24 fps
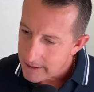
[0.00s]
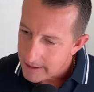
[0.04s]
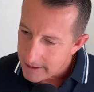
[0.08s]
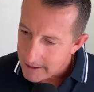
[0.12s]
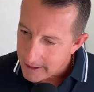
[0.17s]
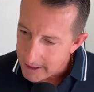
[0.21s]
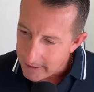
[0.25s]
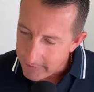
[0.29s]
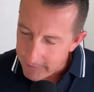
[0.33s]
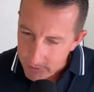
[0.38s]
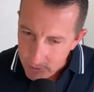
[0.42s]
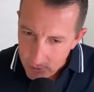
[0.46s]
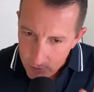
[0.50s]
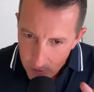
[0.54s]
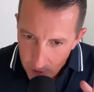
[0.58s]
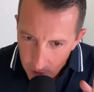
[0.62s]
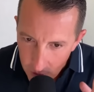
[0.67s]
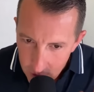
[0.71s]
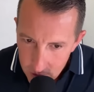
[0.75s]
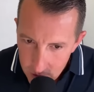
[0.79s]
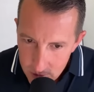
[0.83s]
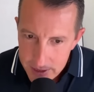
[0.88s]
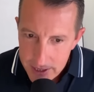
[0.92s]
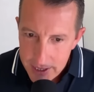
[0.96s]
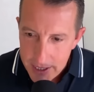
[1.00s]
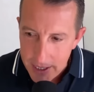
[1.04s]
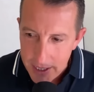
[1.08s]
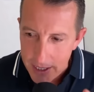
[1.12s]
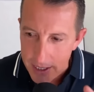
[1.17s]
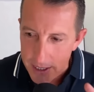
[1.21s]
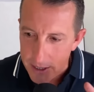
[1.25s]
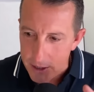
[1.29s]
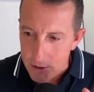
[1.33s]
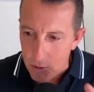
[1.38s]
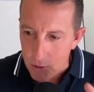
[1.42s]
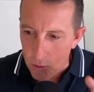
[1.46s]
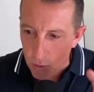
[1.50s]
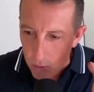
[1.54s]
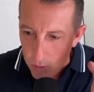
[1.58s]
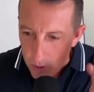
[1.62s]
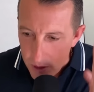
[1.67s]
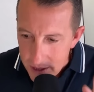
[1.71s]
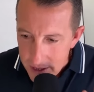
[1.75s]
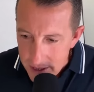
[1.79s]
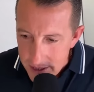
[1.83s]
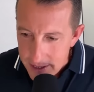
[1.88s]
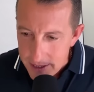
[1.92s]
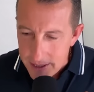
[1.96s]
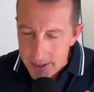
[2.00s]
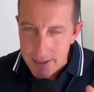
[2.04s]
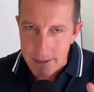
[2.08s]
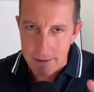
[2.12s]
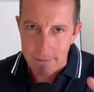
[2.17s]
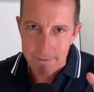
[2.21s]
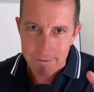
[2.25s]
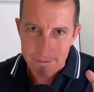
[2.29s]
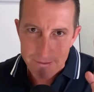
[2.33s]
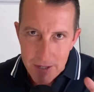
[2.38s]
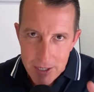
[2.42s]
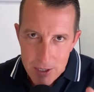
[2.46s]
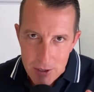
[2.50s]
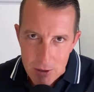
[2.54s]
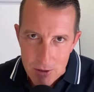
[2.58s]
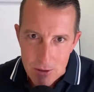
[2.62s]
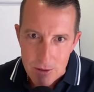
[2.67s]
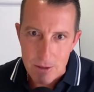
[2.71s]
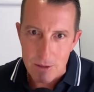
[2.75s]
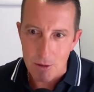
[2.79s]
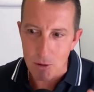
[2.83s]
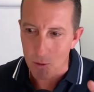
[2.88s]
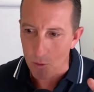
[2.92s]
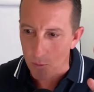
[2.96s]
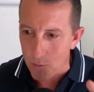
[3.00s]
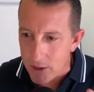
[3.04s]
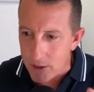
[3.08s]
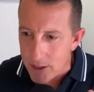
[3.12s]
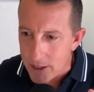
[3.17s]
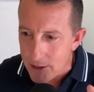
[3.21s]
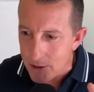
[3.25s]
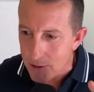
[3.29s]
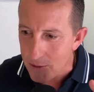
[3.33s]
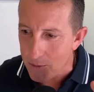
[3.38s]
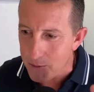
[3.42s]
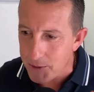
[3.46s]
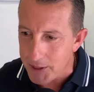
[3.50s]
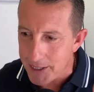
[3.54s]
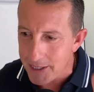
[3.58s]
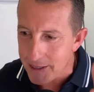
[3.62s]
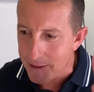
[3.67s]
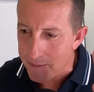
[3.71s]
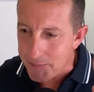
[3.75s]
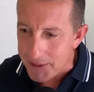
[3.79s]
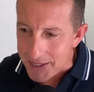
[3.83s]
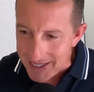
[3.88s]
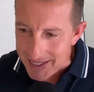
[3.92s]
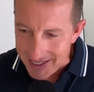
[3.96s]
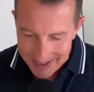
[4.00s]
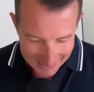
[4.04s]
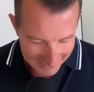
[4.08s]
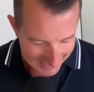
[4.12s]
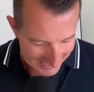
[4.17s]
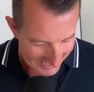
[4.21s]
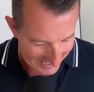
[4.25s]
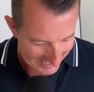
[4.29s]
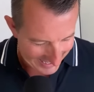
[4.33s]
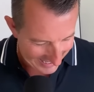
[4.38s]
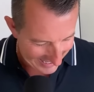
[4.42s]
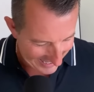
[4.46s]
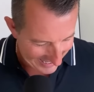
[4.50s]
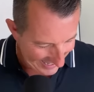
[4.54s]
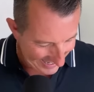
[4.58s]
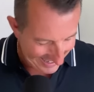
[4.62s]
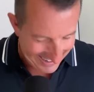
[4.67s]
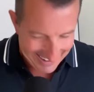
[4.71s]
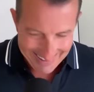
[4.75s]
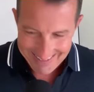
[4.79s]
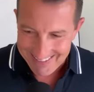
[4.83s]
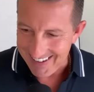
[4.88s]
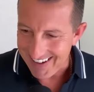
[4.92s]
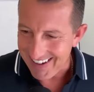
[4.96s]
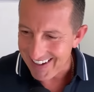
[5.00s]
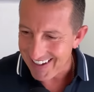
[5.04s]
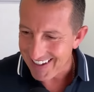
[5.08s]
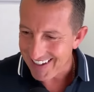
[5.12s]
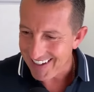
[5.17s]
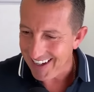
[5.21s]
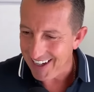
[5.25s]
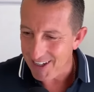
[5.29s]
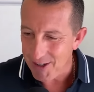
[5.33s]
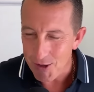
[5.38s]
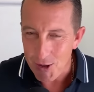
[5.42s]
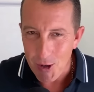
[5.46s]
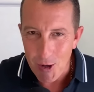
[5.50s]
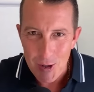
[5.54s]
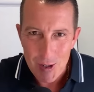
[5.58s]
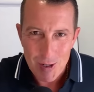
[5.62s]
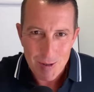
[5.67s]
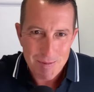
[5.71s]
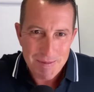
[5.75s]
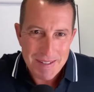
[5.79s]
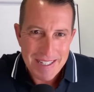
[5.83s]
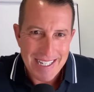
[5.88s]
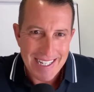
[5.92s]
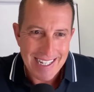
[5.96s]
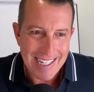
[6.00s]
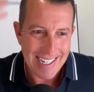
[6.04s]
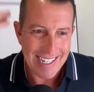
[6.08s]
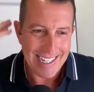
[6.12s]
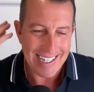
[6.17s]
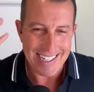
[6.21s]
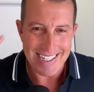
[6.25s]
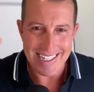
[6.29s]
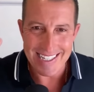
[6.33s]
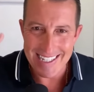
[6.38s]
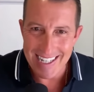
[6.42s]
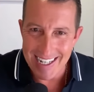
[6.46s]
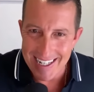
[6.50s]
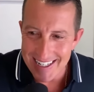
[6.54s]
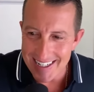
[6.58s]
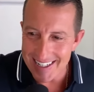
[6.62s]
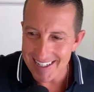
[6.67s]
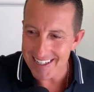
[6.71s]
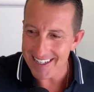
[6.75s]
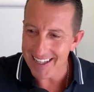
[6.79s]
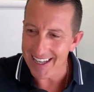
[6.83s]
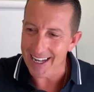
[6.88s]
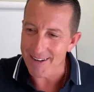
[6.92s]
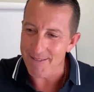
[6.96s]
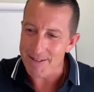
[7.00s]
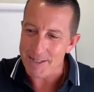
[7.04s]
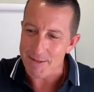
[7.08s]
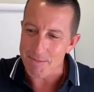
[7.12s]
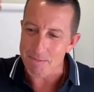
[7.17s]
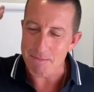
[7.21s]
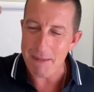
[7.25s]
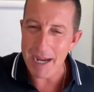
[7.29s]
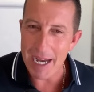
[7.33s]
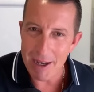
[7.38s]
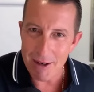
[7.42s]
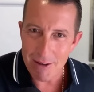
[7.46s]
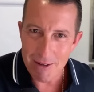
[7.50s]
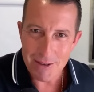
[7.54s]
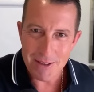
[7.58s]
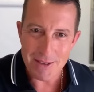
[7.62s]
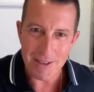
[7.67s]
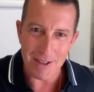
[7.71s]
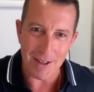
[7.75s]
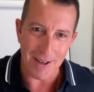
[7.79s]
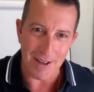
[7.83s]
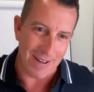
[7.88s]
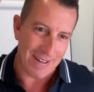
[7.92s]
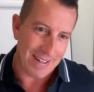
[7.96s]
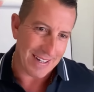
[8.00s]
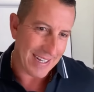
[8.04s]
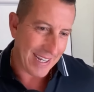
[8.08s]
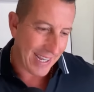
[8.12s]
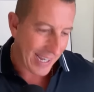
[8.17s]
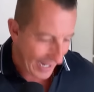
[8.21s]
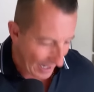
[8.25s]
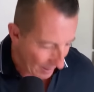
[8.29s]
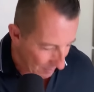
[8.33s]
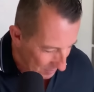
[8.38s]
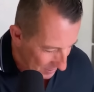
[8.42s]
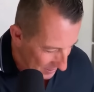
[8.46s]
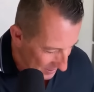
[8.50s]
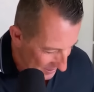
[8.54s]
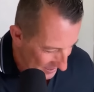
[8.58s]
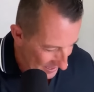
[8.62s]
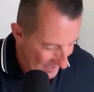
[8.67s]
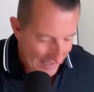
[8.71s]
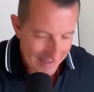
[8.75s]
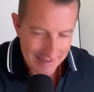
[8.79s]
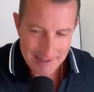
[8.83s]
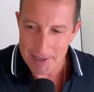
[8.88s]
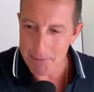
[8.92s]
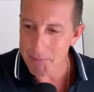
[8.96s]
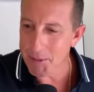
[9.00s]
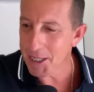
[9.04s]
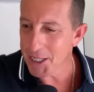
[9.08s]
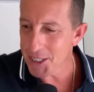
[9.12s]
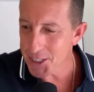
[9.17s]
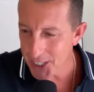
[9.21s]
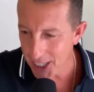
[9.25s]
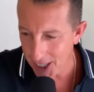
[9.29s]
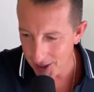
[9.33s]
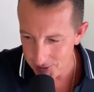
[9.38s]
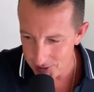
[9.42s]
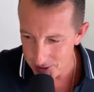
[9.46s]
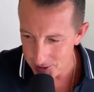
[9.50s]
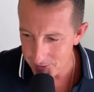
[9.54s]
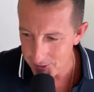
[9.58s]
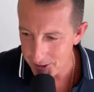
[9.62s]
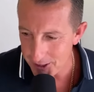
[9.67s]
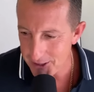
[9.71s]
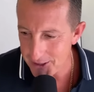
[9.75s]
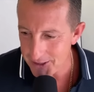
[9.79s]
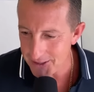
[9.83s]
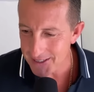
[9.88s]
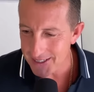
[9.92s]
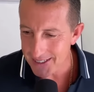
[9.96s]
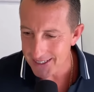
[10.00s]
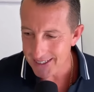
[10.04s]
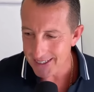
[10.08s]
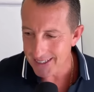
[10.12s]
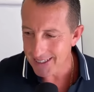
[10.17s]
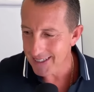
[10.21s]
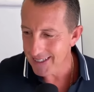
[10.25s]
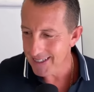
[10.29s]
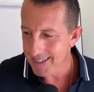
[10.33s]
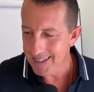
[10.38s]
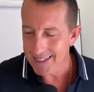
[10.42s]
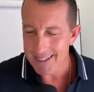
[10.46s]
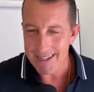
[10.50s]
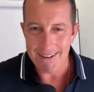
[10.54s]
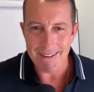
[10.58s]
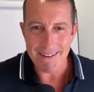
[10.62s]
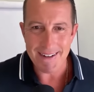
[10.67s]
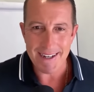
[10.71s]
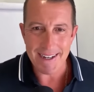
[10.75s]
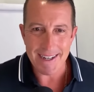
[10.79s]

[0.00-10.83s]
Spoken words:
If you only could do one funnel, what would it be? Right? And you heard him. He said it out of his mouth on camera. It'd be a challenge funnel. Okay.